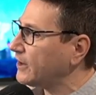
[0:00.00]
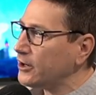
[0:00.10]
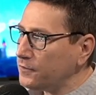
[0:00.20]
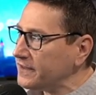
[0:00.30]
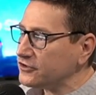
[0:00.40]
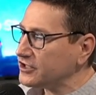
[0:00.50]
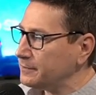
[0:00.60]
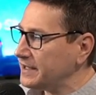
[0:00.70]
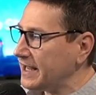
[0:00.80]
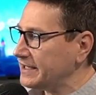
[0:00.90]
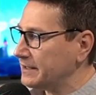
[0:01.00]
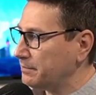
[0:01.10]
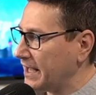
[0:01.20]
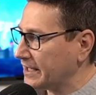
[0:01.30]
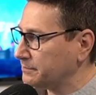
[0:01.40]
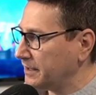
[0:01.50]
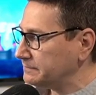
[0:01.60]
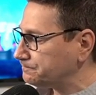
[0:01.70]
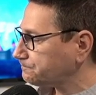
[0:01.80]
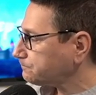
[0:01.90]
So I don't think there's going to be any impact,
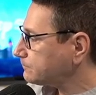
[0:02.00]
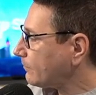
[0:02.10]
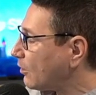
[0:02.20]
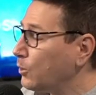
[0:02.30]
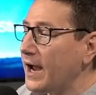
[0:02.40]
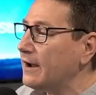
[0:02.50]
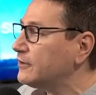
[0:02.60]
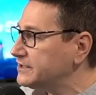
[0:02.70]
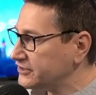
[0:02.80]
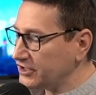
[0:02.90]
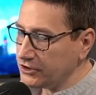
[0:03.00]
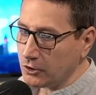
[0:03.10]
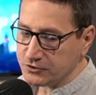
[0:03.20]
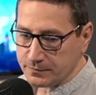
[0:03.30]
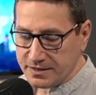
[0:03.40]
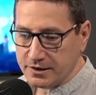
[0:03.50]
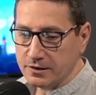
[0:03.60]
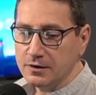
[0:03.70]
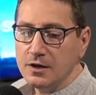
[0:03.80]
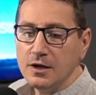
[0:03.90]
but wherever Disney goes from
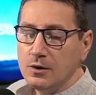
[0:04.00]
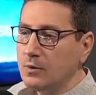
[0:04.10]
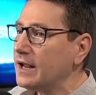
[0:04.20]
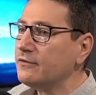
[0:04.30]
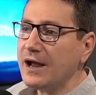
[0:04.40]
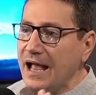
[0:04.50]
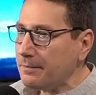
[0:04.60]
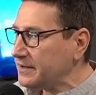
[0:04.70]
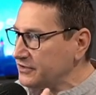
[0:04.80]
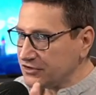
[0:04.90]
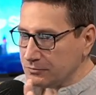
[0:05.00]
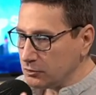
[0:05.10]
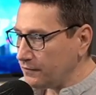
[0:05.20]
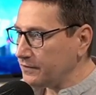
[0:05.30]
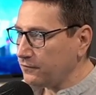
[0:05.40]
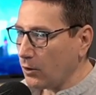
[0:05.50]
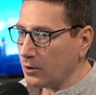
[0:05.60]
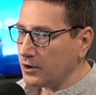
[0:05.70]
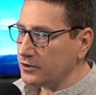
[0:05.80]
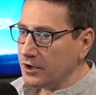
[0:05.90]
here, whatever happens moving
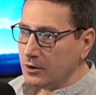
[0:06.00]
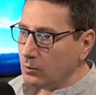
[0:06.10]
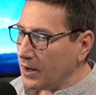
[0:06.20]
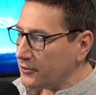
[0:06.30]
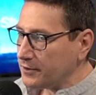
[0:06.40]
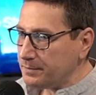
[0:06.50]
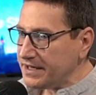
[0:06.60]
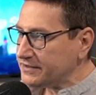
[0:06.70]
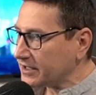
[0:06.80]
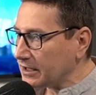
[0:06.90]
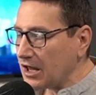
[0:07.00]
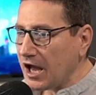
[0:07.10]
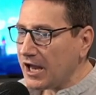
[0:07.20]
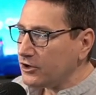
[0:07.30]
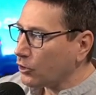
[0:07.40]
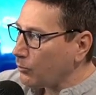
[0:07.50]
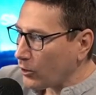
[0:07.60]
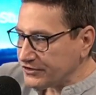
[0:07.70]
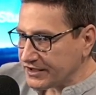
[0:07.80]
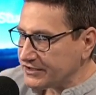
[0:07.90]
forward, whether it be decline or
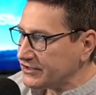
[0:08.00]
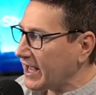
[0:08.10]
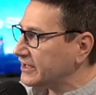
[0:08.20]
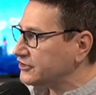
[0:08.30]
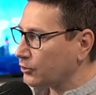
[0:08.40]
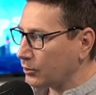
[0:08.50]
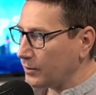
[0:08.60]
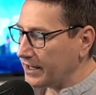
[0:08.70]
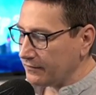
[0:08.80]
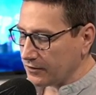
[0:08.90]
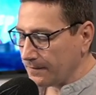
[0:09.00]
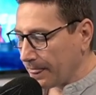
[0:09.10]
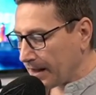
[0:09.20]
more success or whatever,